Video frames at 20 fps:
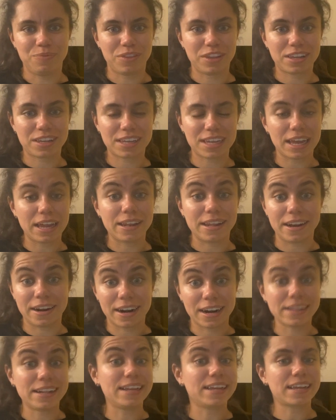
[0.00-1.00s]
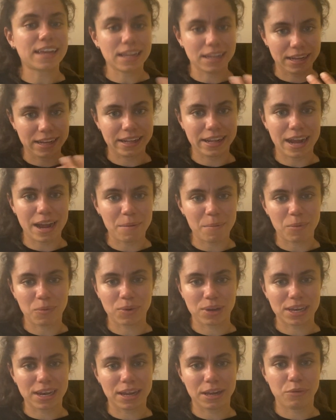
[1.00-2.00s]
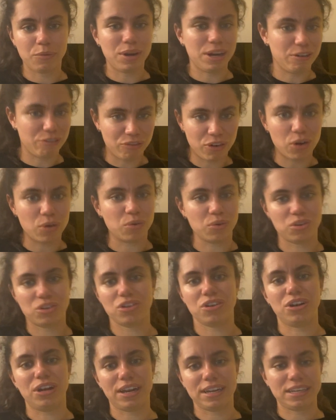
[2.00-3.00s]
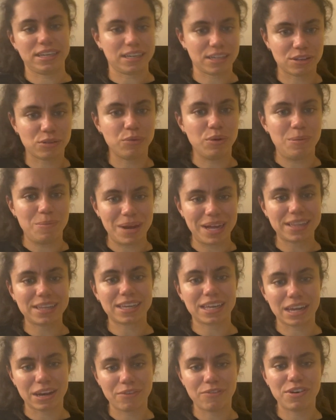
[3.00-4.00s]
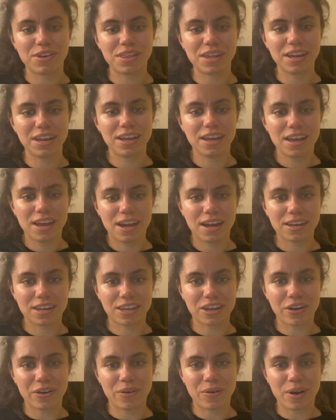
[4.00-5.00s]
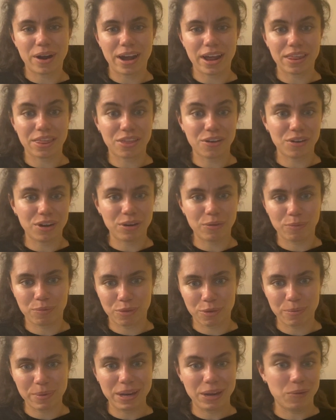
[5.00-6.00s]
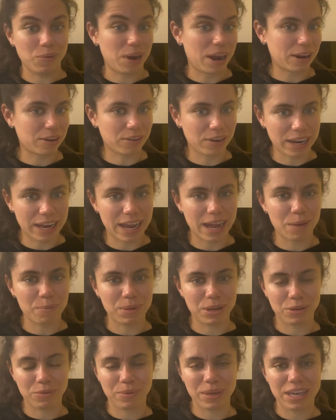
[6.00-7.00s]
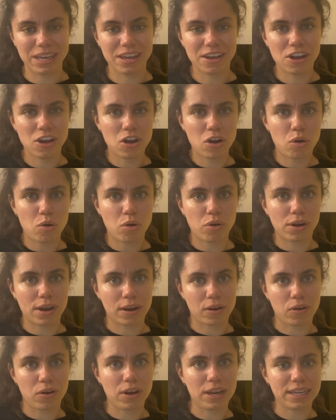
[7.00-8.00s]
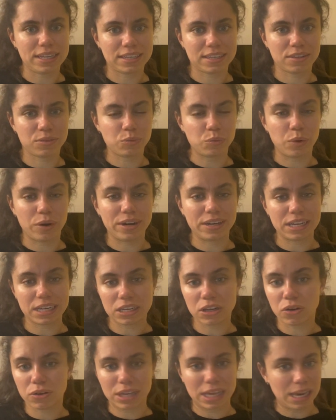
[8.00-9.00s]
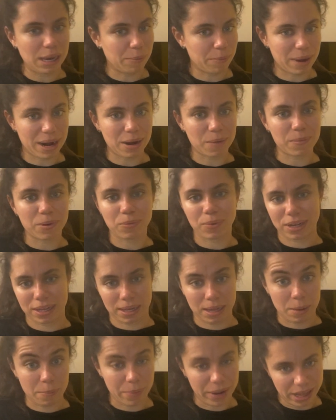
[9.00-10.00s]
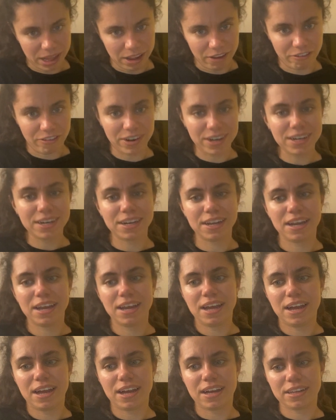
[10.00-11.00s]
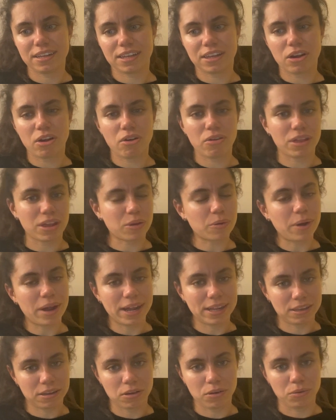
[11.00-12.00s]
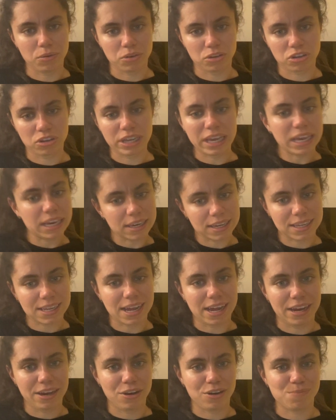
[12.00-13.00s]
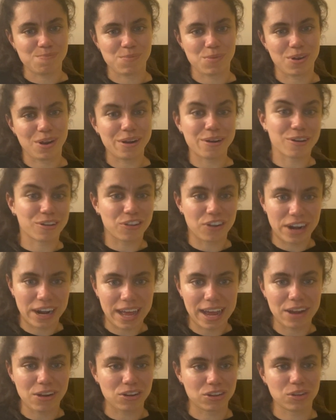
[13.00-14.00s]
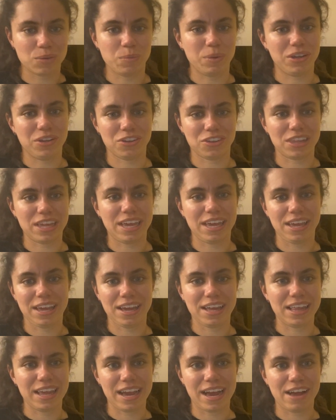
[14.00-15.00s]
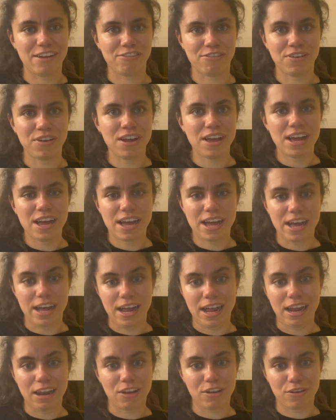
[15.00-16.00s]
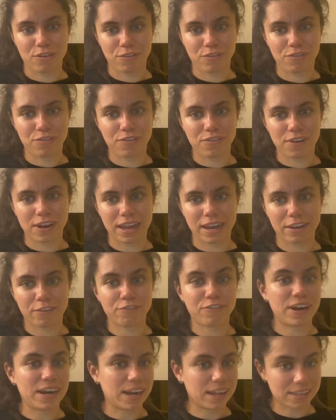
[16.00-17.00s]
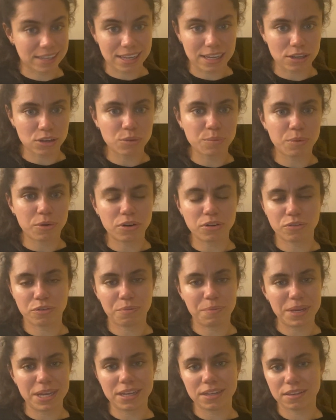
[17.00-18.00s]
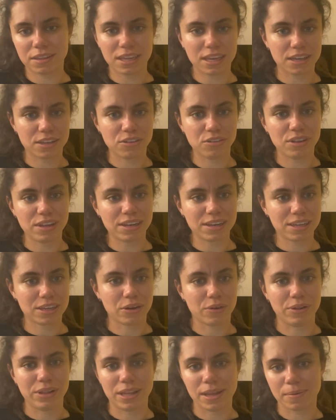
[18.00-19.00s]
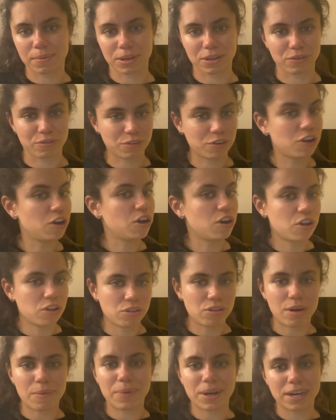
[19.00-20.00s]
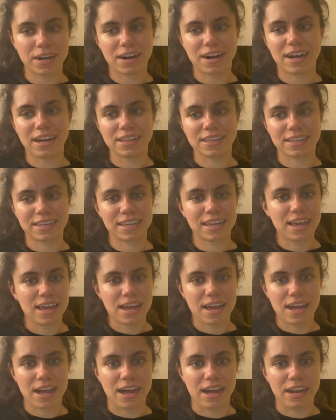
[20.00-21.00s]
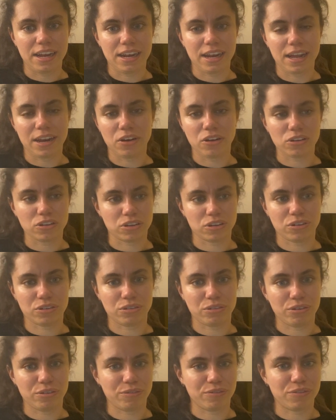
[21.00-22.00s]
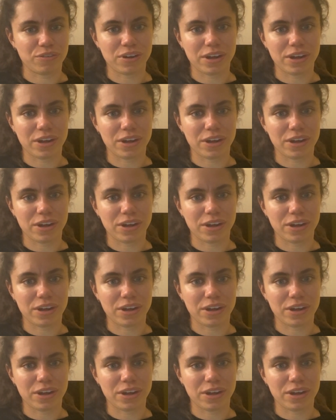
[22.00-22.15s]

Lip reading: set there. At least at the time, I was like really focused on like just doing maths and everything. And so I thought it for me it would actually help me to be on a college where the social environment was a bit different. And so that's why I chose Kings. And I'm not gonna lie, also because they have a lot of like financial support for PhD students. So in terms of travel grants and all sorts of